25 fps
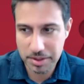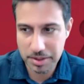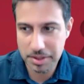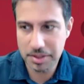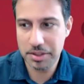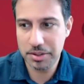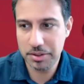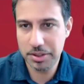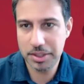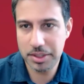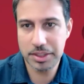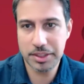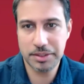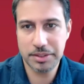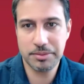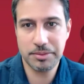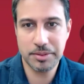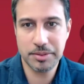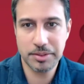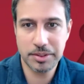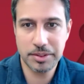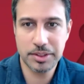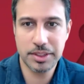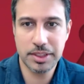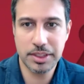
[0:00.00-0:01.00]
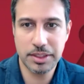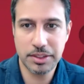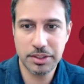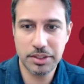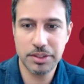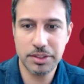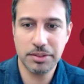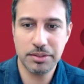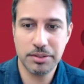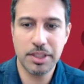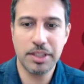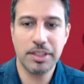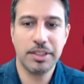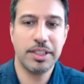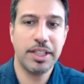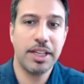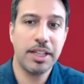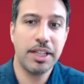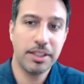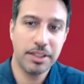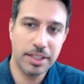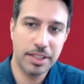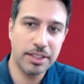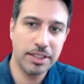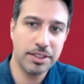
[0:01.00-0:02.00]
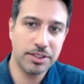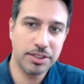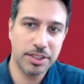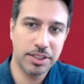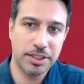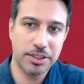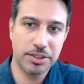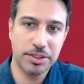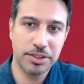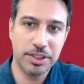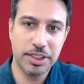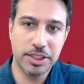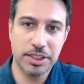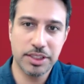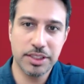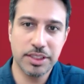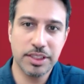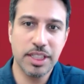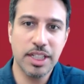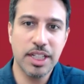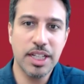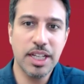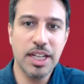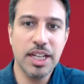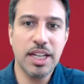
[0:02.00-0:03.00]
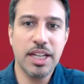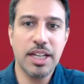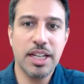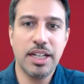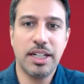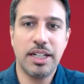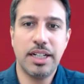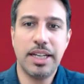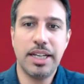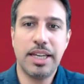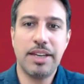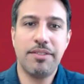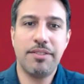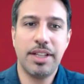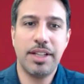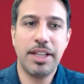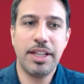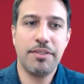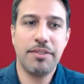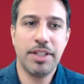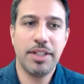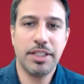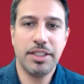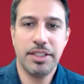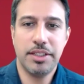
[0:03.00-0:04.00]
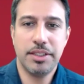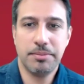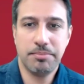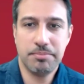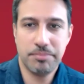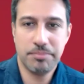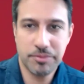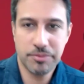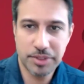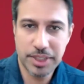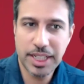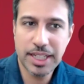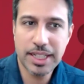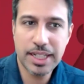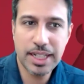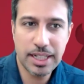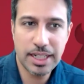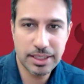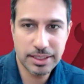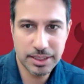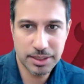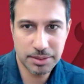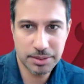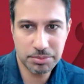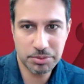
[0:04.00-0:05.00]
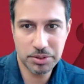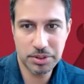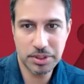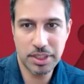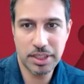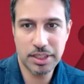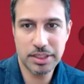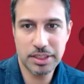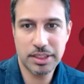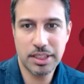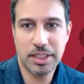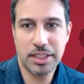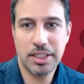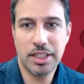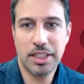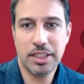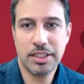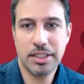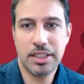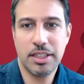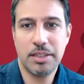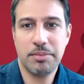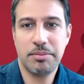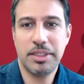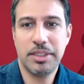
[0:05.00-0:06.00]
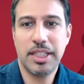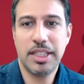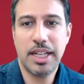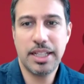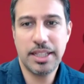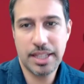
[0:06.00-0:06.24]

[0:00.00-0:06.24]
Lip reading: you already referred to, like they discuss regions. Even the reanalysis products are not going to be